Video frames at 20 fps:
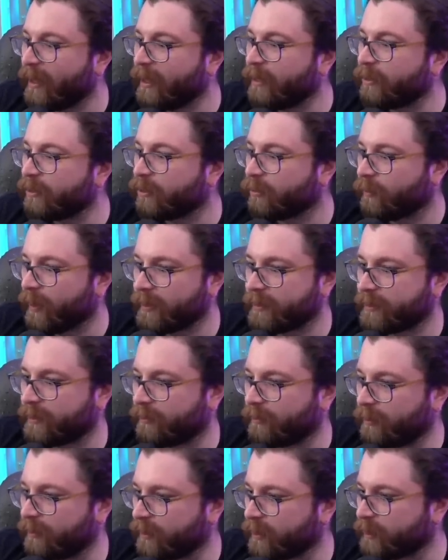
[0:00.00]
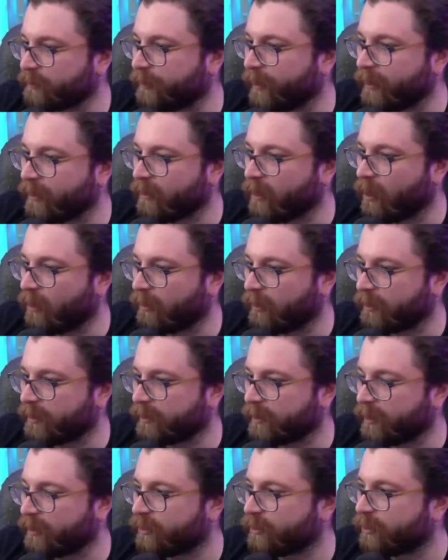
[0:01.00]
Interestingly, despite
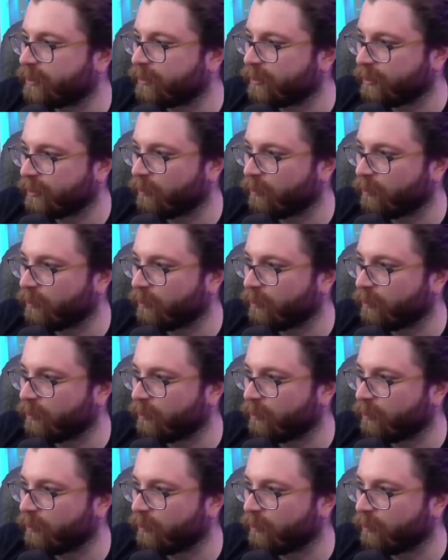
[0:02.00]
colonization,